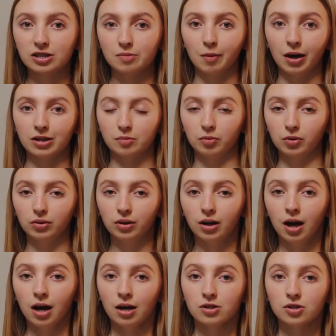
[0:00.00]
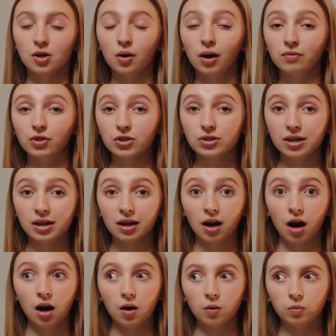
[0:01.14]
is possible. So if you're
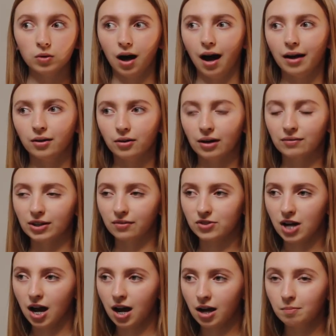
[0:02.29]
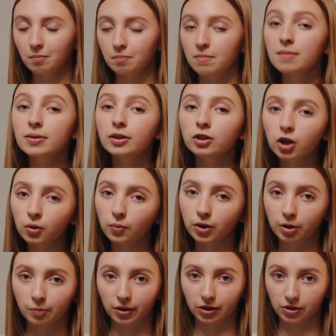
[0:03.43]
saying, oh, well, I don't have enough time, maybe look where
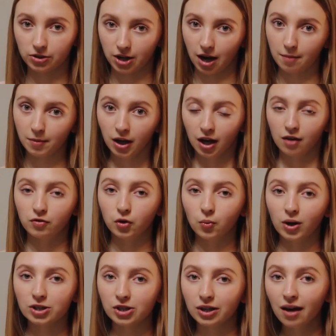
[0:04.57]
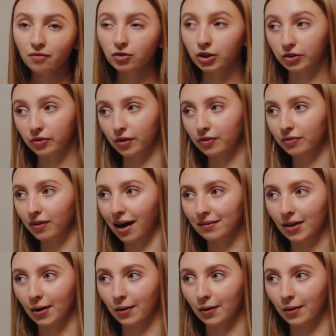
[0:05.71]
you're putting your time. If you're watching Netflix for 5